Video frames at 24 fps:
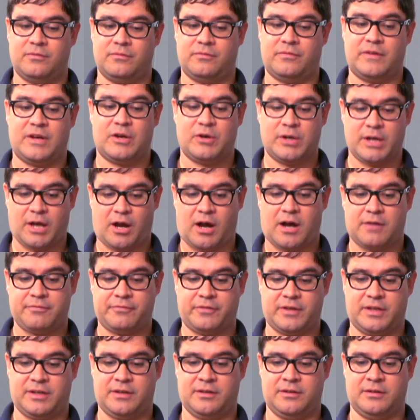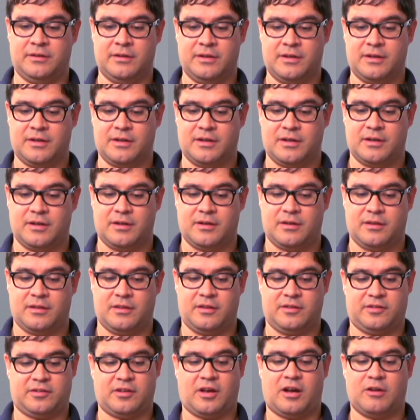very often
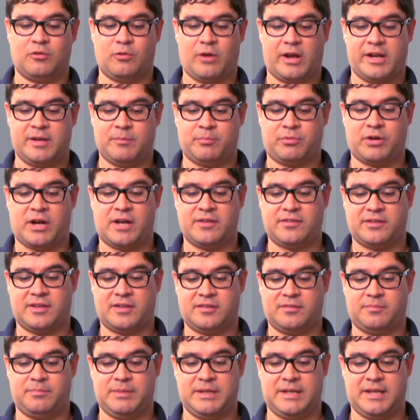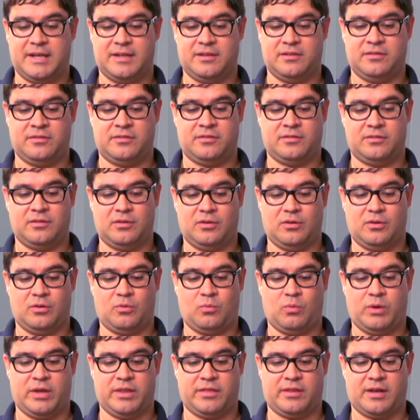the songwriting process begins
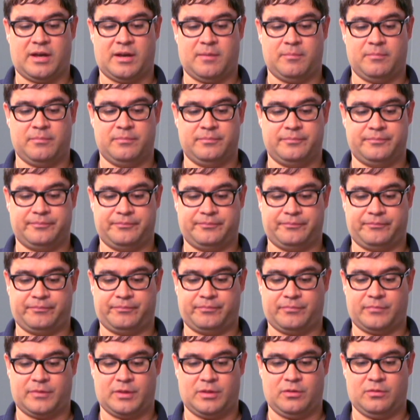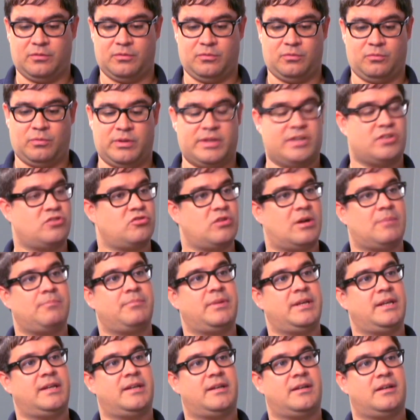with, um, with a drum
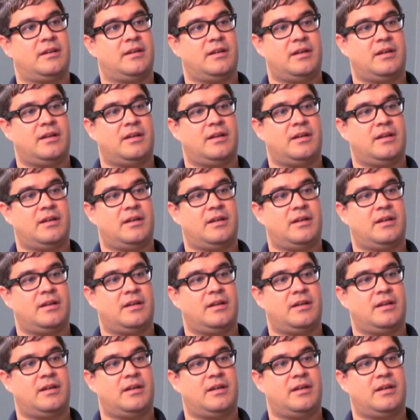beat.